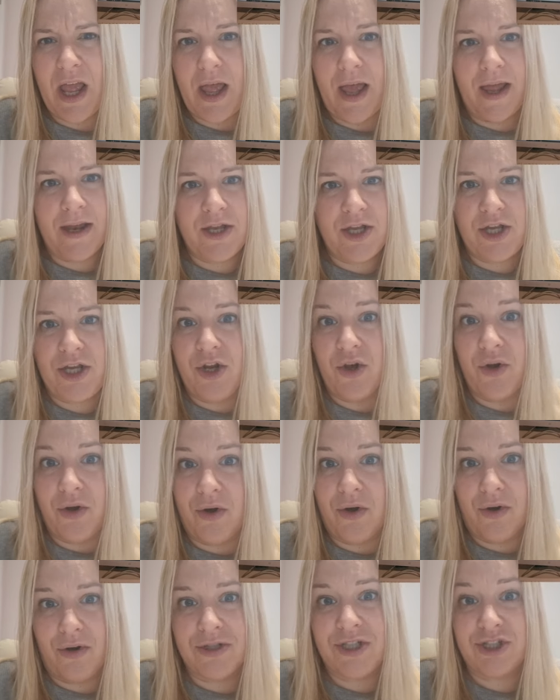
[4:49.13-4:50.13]
and
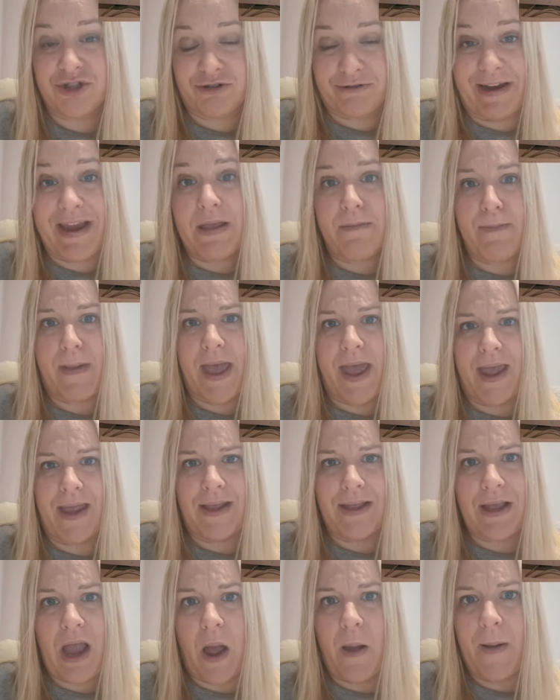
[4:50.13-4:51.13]
you're
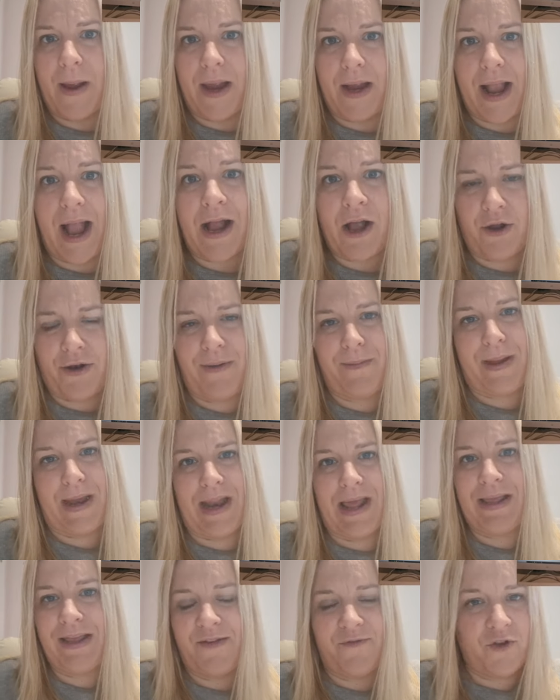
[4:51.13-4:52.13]
screaming, going, hang on a
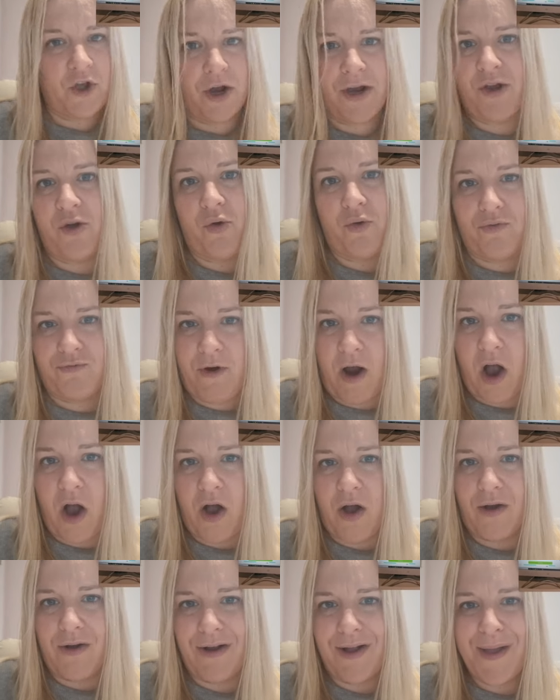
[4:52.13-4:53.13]
minute, you've got it all
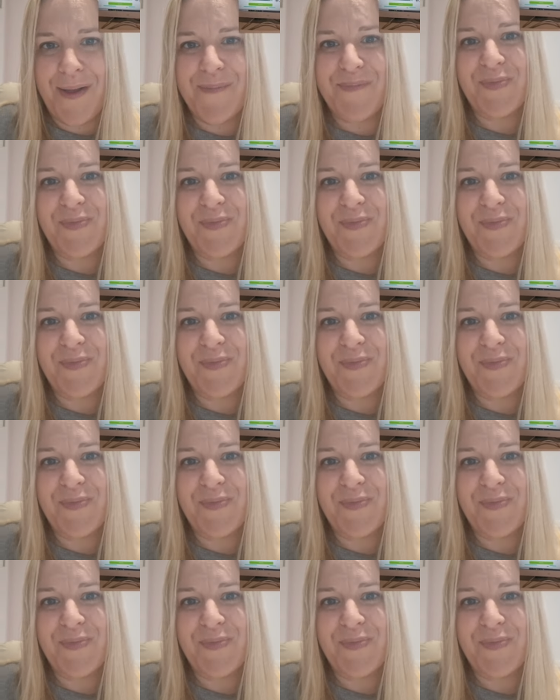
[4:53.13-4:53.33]
wrong.